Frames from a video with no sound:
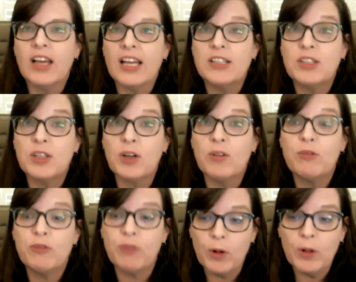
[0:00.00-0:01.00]
I took a
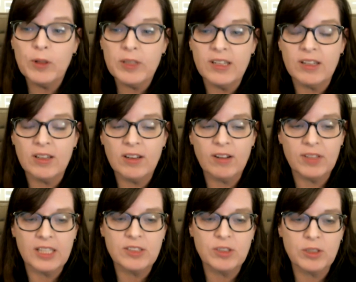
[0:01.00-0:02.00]
full year of
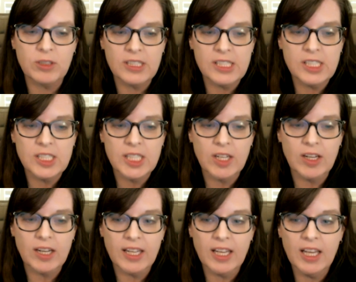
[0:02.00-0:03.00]
electrical
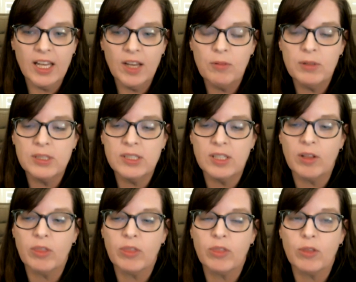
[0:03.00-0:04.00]
engineering. We took
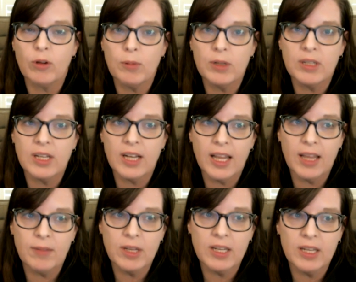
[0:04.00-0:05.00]

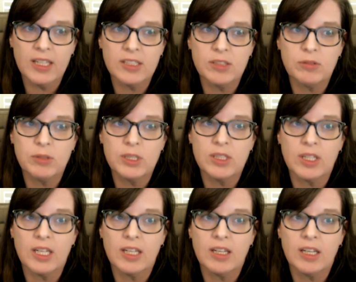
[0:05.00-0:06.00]
thermodynamics. We
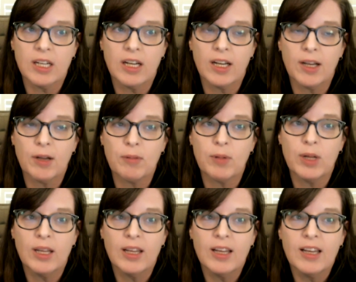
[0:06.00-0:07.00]
took,
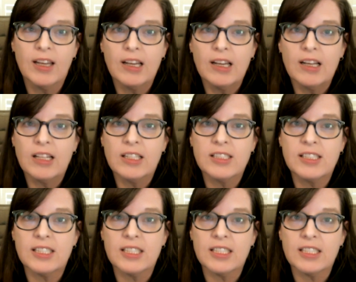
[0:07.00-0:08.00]
let's
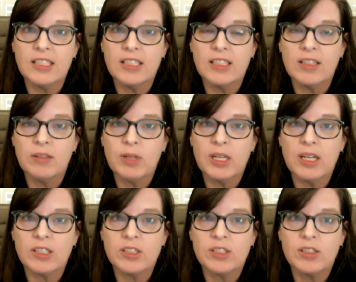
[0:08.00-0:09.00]
see. Oh my
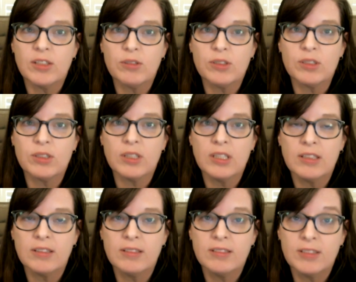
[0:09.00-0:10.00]
gosh, this
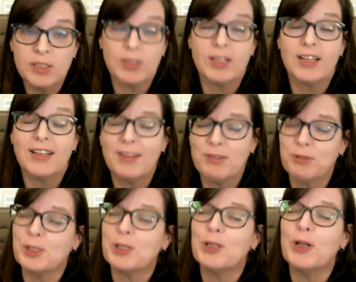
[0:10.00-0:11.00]
is
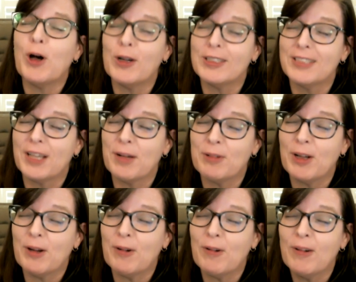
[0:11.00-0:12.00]
a long time
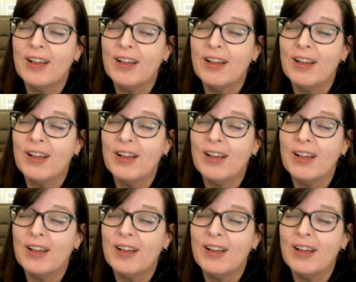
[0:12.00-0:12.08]
ago.